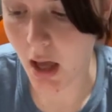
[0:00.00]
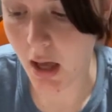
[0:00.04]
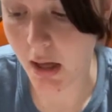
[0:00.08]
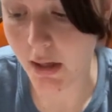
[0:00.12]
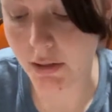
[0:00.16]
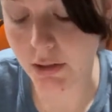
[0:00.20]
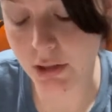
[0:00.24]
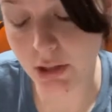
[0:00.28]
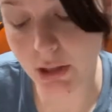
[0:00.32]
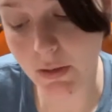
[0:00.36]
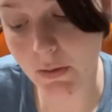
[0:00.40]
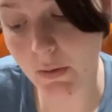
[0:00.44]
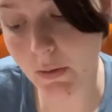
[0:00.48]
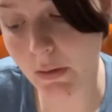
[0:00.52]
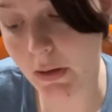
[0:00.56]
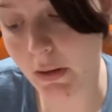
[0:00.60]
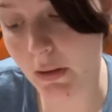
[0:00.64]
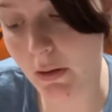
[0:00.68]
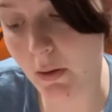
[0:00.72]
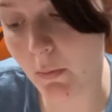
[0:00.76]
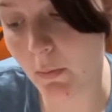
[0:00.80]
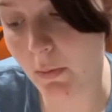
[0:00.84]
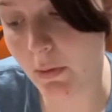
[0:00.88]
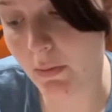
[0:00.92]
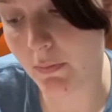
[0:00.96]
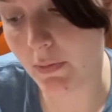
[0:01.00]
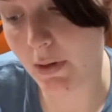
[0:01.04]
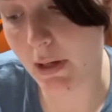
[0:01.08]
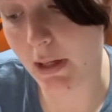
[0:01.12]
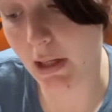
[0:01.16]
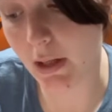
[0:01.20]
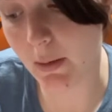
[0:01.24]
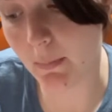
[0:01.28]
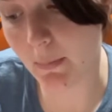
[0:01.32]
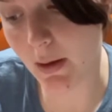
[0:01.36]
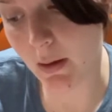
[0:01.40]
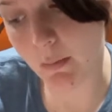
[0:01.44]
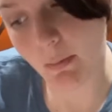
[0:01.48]
Generally though, whenever I
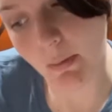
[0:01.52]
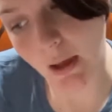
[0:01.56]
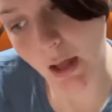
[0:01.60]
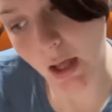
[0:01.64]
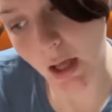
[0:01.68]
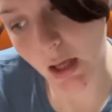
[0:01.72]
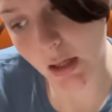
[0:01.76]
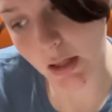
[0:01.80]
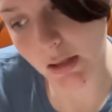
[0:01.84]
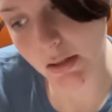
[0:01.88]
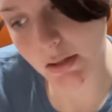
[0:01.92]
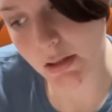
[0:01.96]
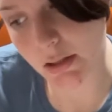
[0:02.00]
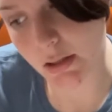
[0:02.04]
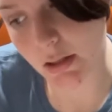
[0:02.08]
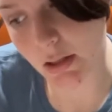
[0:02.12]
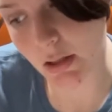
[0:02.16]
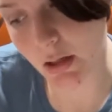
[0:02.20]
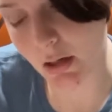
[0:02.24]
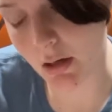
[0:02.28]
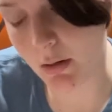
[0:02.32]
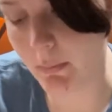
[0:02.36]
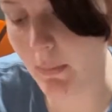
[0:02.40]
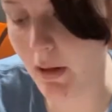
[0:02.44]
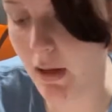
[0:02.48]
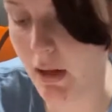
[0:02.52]
get my packaging, or